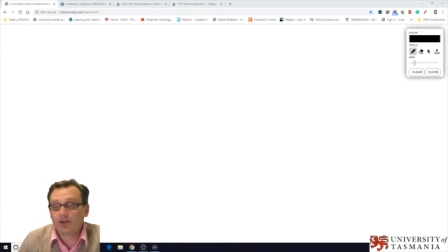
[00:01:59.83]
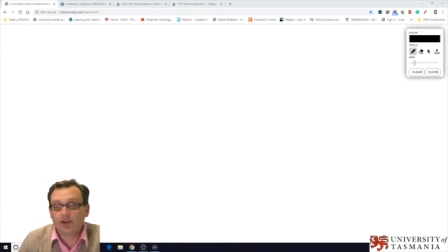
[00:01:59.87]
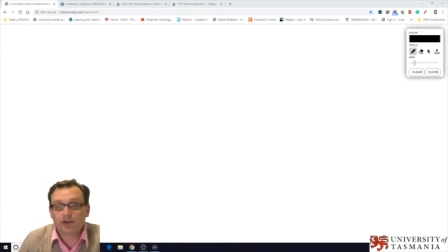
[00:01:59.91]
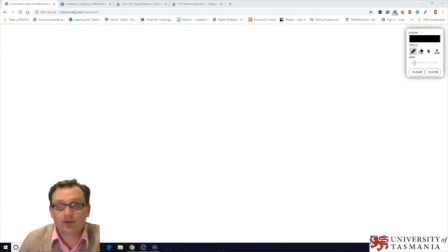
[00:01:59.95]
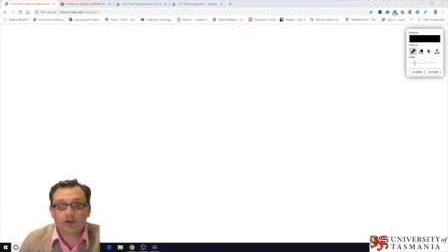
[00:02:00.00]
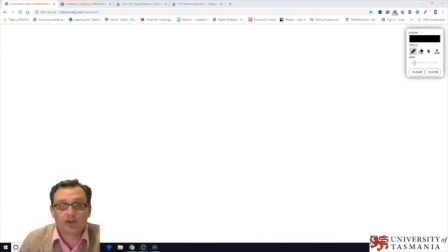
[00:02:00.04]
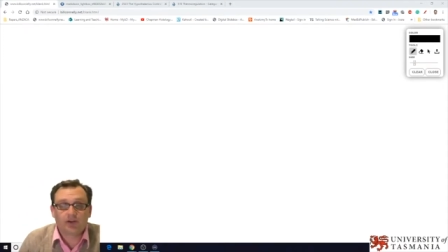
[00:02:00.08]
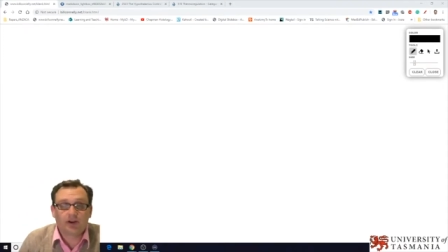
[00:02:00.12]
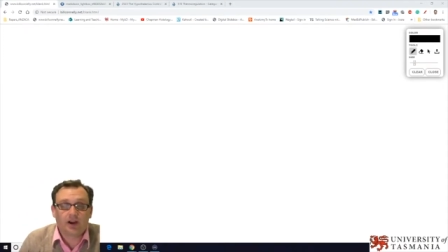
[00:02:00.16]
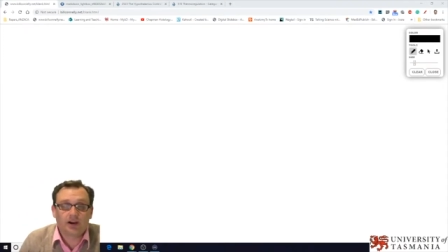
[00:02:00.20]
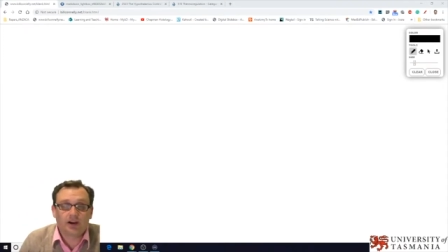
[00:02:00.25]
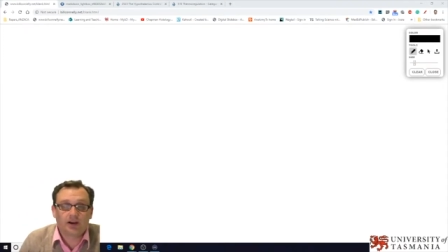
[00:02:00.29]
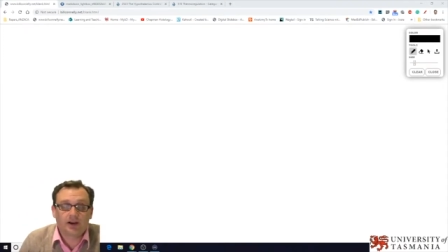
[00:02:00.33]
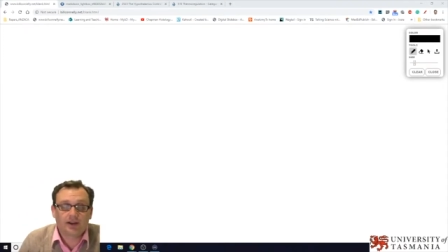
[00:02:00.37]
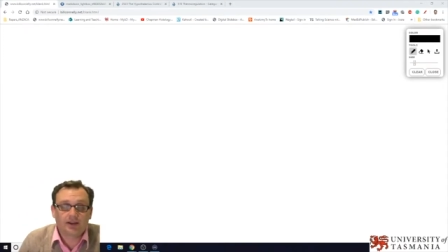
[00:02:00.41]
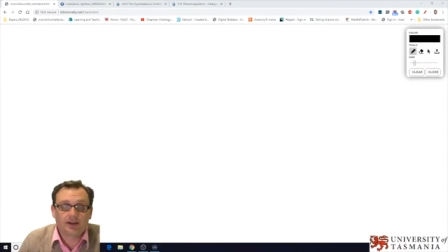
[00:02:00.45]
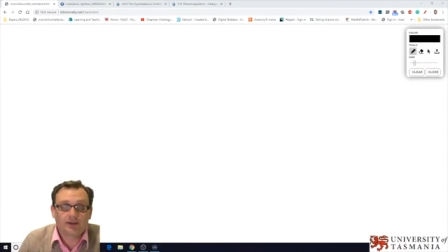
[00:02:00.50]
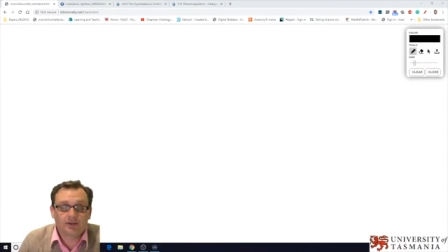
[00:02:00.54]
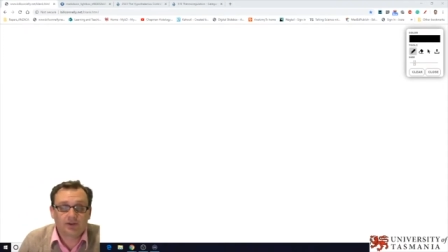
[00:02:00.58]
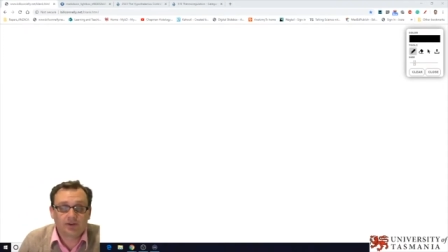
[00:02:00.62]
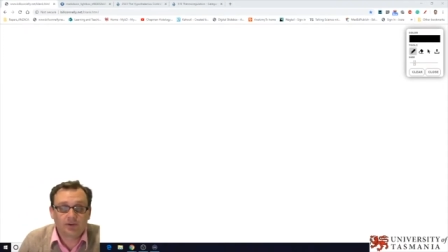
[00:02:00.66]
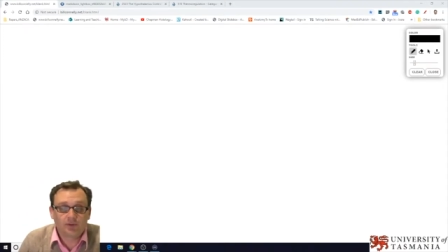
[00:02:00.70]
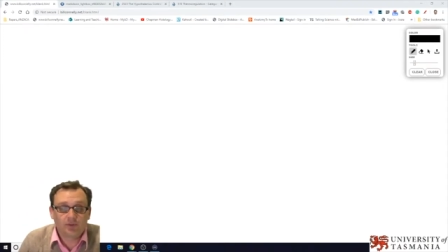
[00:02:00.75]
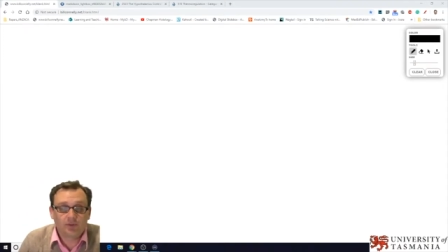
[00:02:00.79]
So,
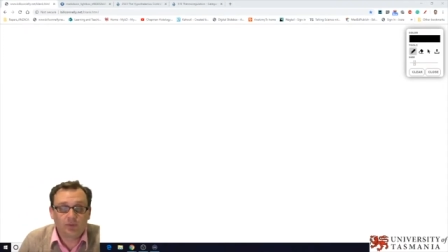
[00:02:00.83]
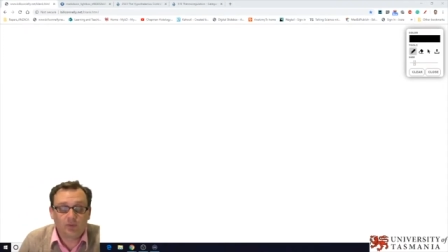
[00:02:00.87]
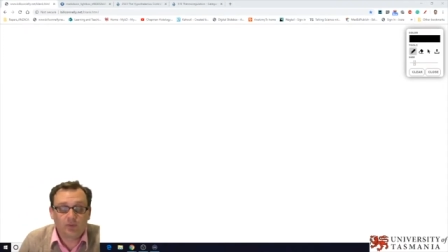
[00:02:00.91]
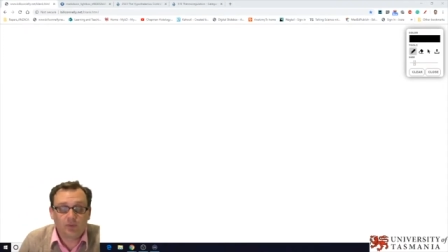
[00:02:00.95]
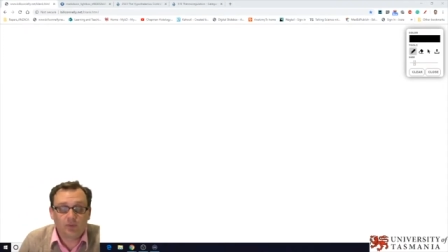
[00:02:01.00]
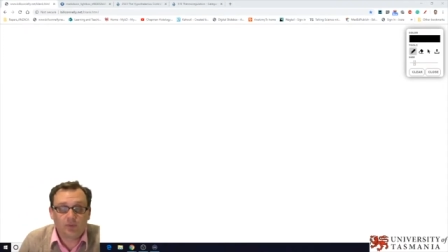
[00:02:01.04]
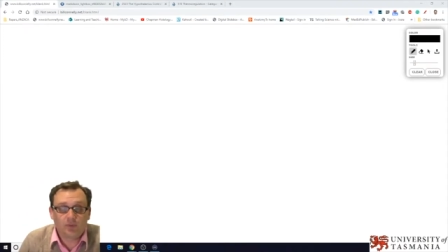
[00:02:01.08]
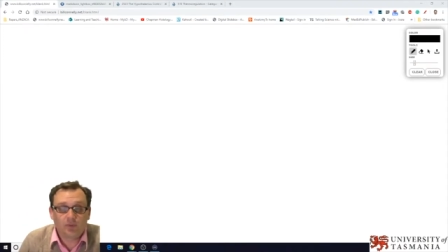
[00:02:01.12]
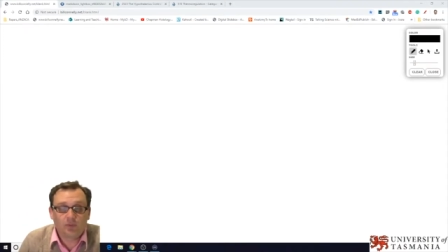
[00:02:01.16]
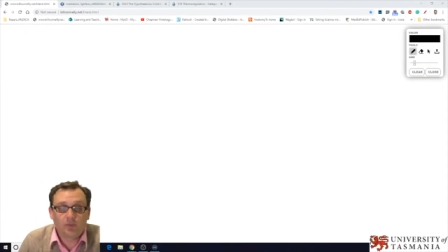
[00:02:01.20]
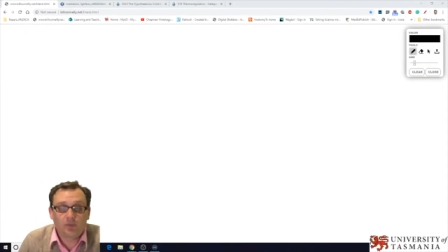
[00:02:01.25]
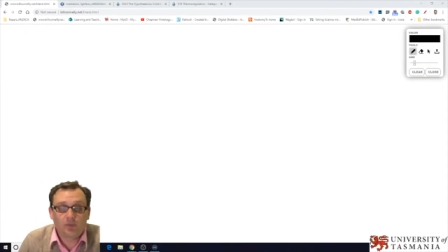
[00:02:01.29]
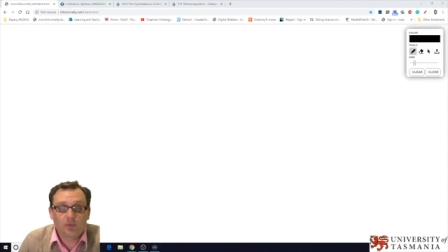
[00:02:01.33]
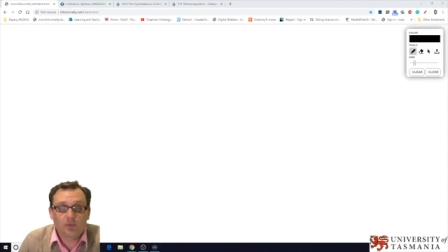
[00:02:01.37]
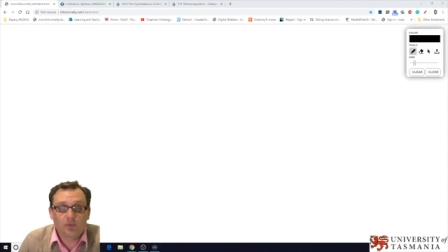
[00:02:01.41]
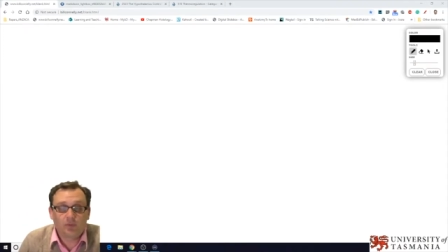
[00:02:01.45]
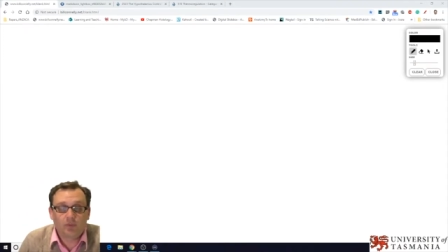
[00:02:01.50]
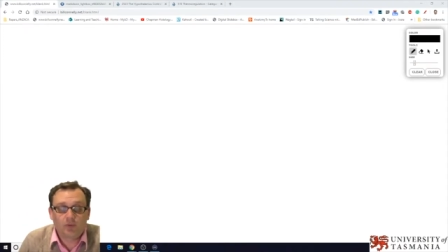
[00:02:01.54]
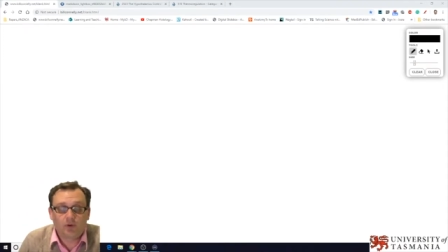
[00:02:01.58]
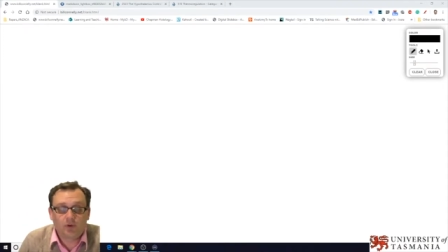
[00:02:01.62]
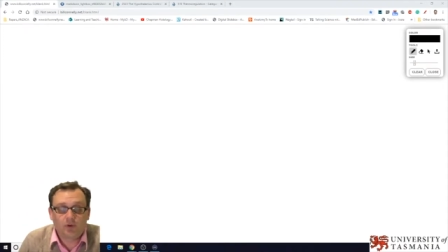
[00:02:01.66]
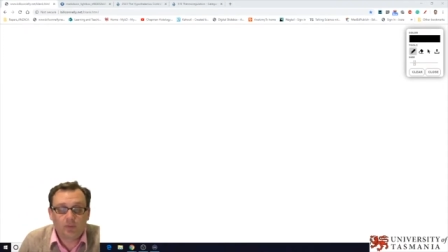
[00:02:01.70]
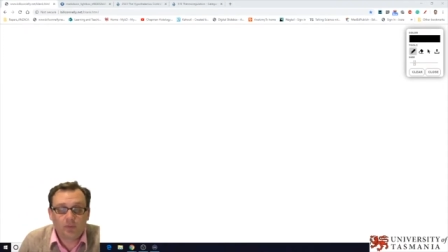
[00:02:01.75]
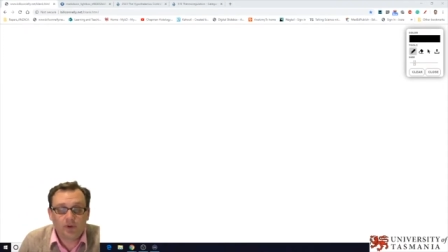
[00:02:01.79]
all right, so
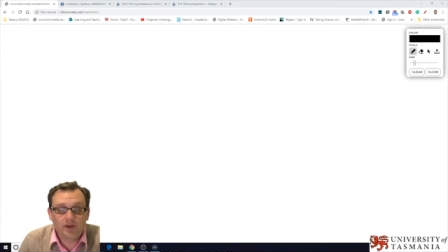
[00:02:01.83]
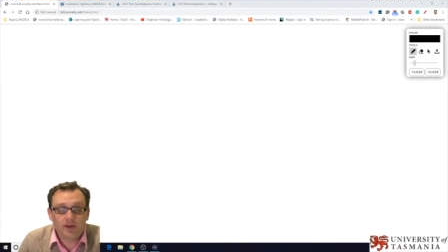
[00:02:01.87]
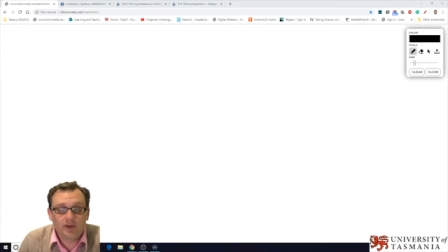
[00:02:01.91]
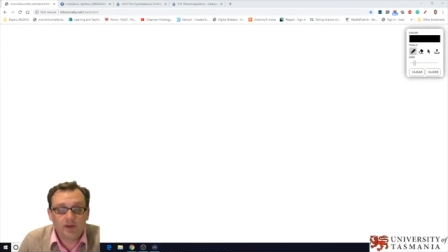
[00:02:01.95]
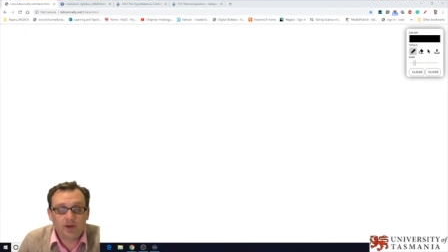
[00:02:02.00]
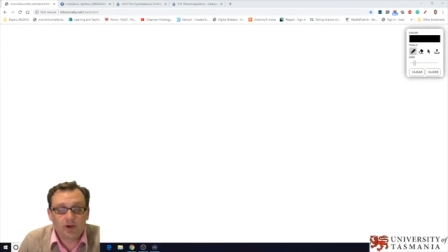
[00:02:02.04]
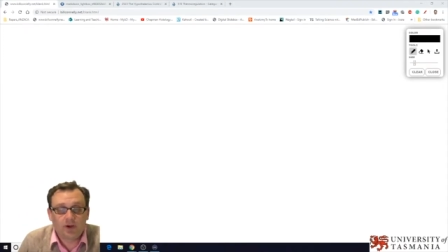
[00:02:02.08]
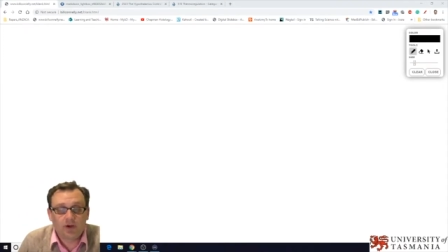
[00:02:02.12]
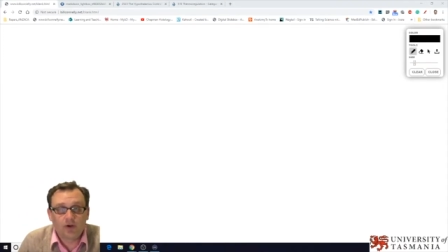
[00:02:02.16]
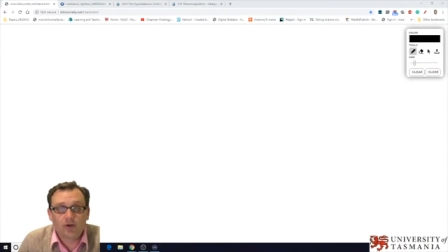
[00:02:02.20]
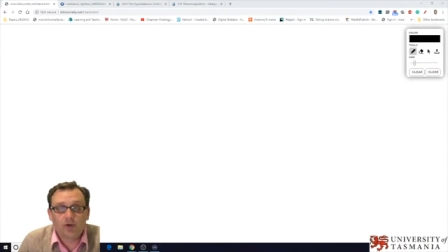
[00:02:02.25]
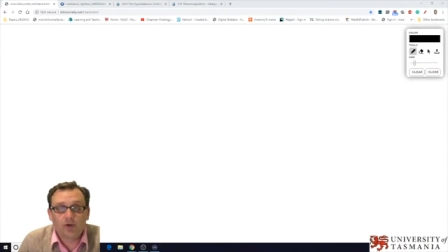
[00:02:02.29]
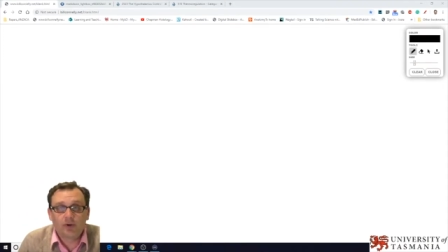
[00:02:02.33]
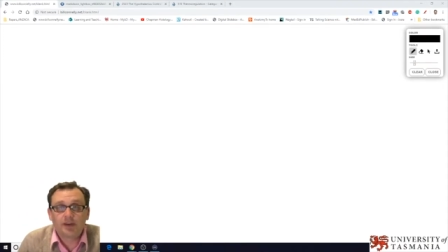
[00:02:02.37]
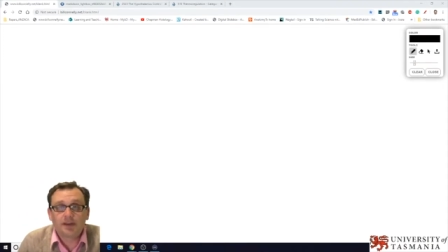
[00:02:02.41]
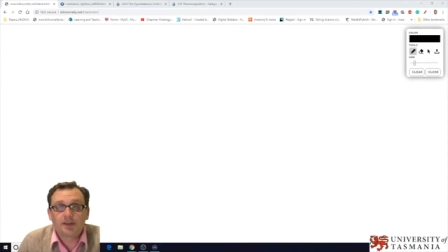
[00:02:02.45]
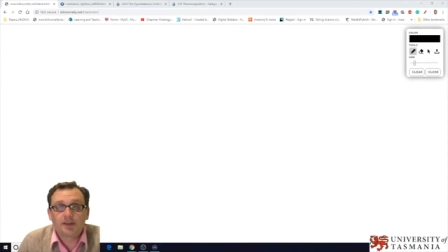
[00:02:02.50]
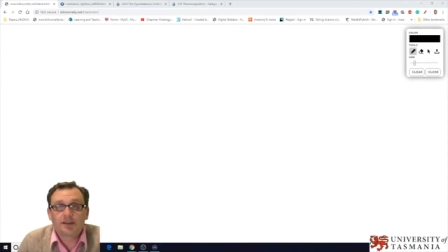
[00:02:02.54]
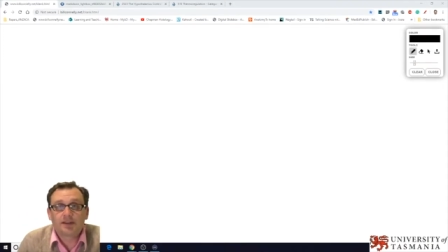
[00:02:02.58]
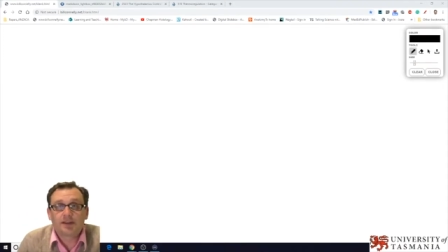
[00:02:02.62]
what we know